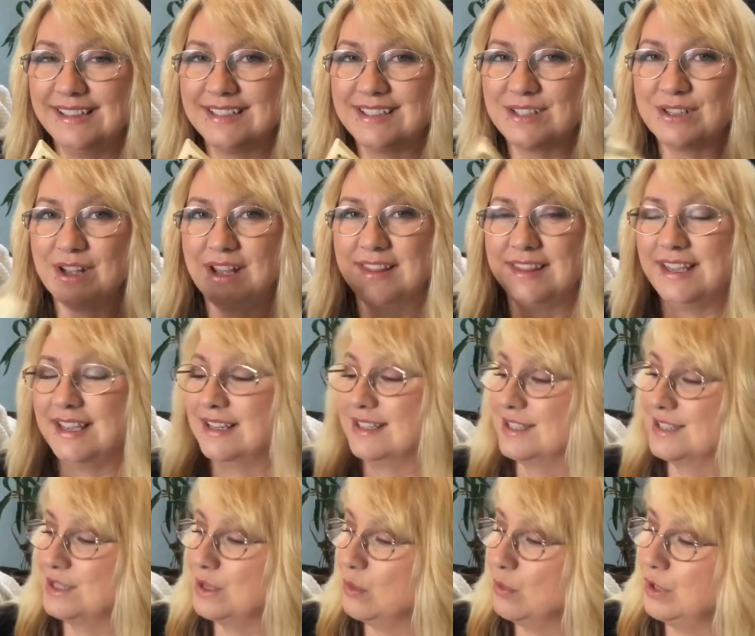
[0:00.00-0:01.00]
So I think
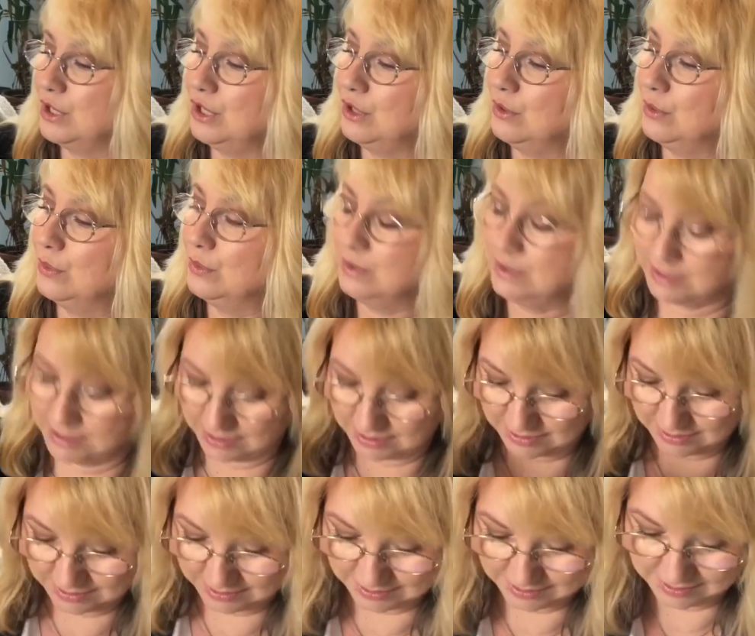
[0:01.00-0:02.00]
it's so cute
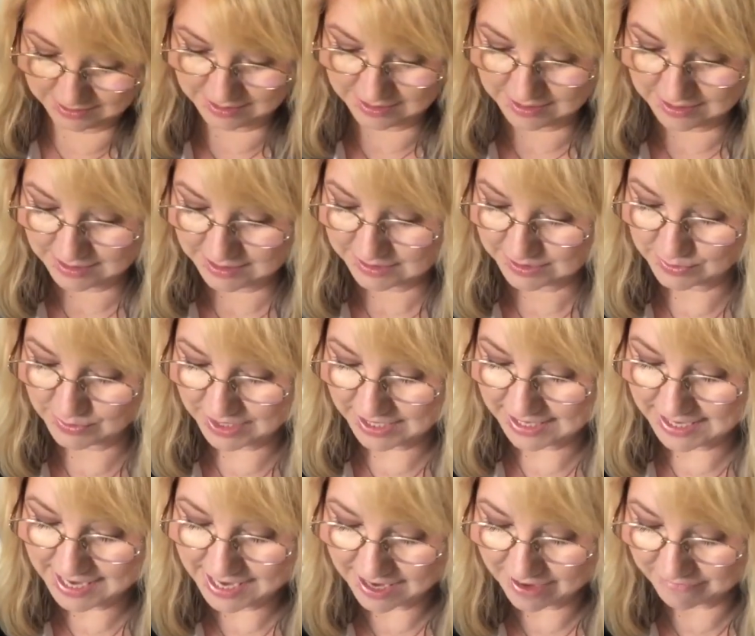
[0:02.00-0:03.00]
so I
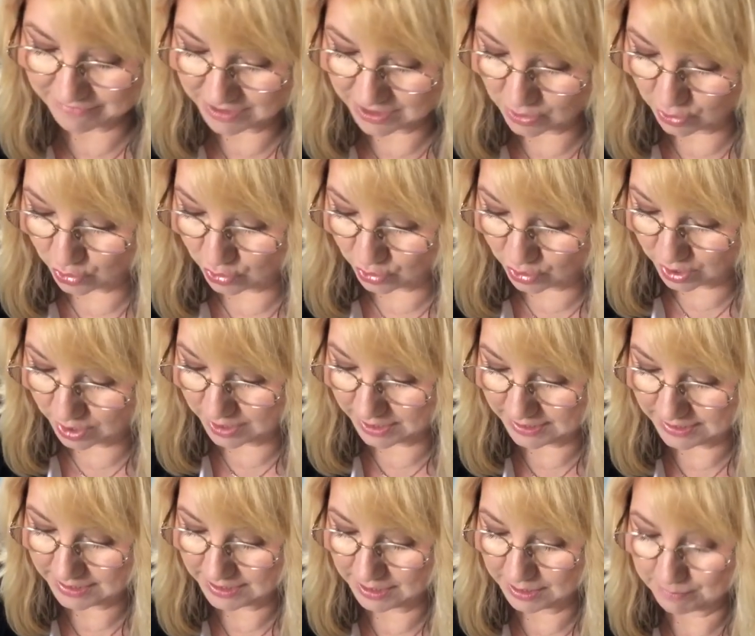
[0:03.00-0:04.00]
can have it
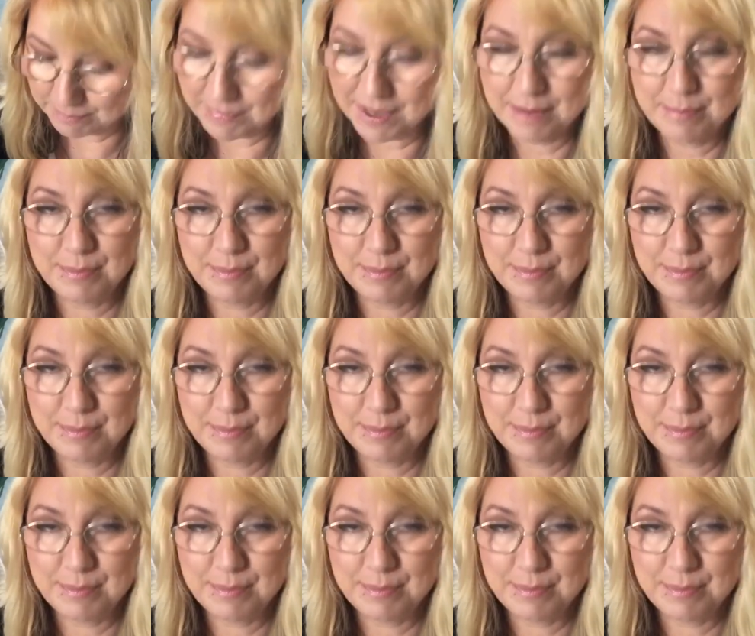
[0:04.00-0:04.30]
on my